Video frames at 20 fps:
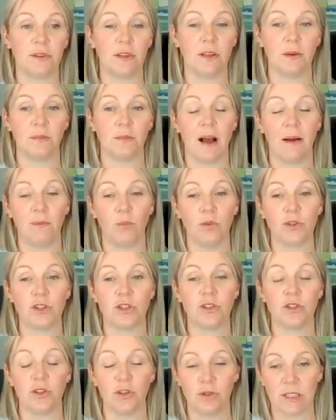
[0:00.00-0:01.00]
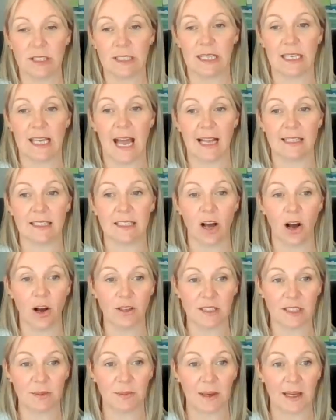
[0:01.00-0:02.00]
with them. And as soon as they get into
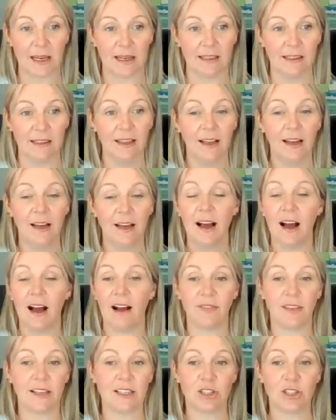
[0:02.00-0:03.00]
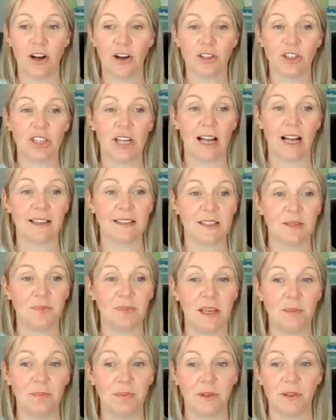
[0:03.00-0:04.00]
hospital and they start chatting to
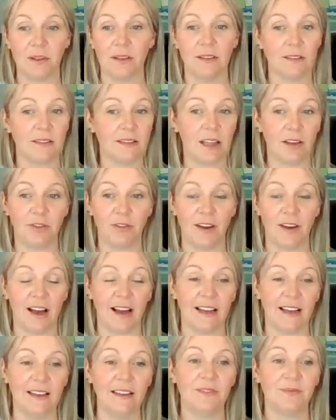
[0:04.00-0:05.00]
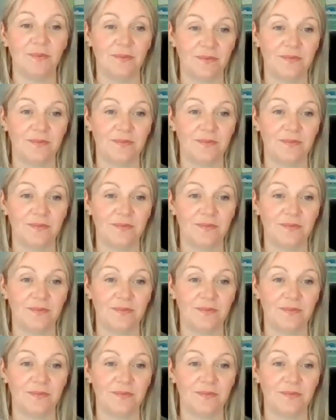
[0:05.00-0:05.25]
people, they're fine.